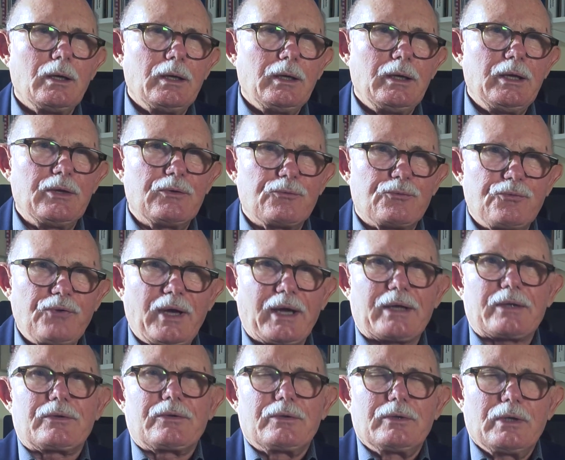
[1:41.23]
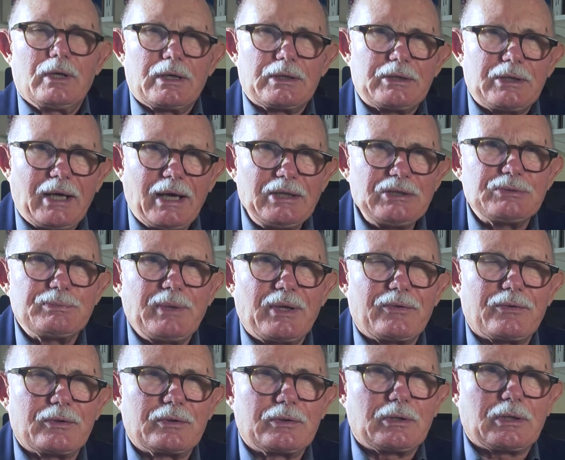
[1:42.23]
In fact, a case
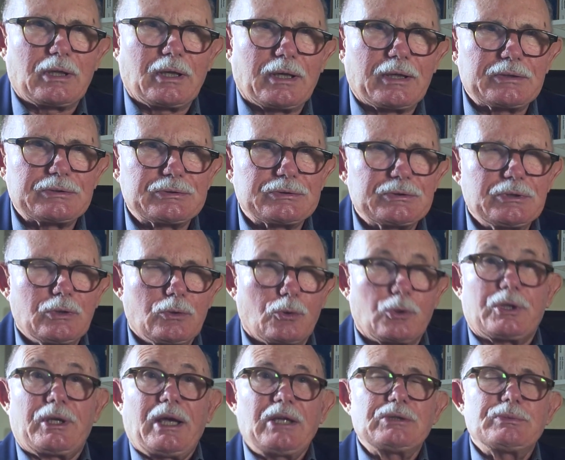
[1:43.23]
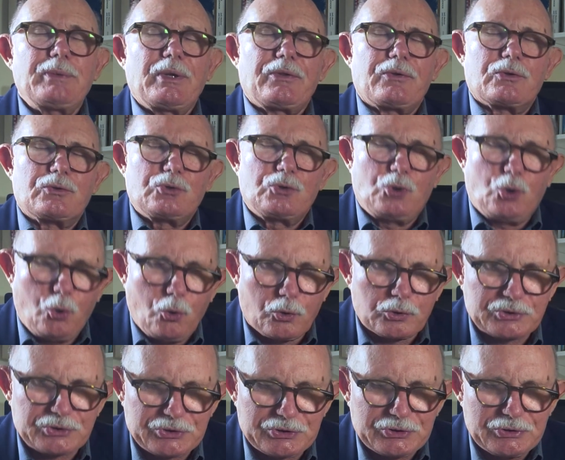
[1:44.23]
method class or a case method
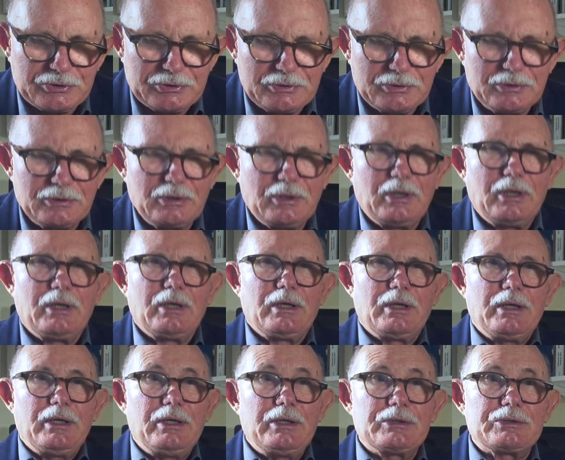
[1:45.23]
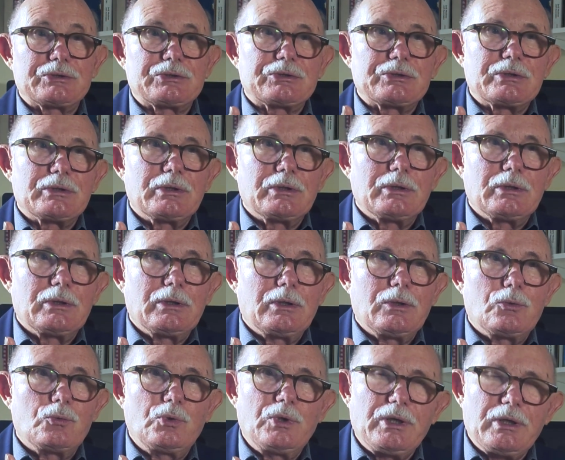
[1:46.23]
course is
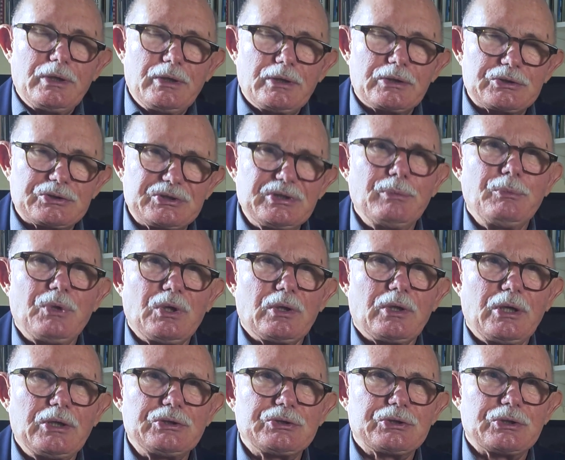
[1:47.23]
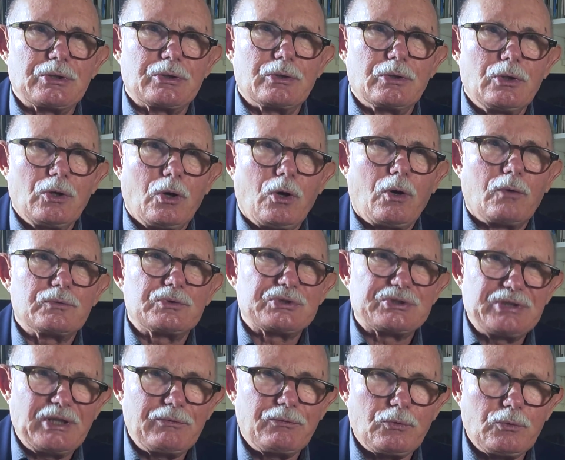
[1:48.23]
really a simulation of
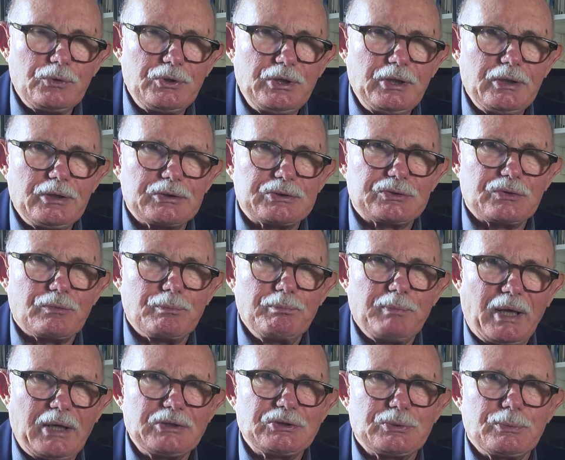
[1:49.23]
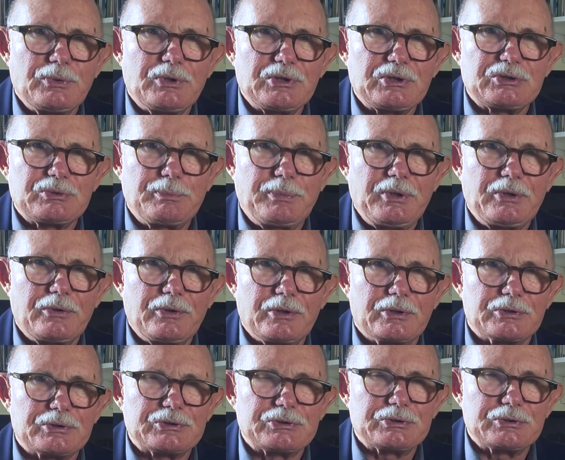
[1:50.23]
several years of management
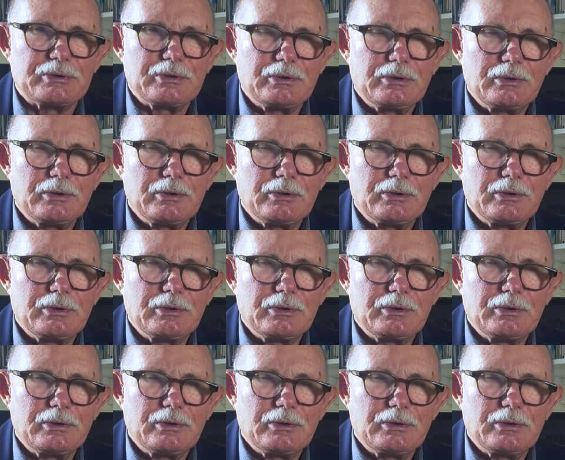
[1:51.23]
experience,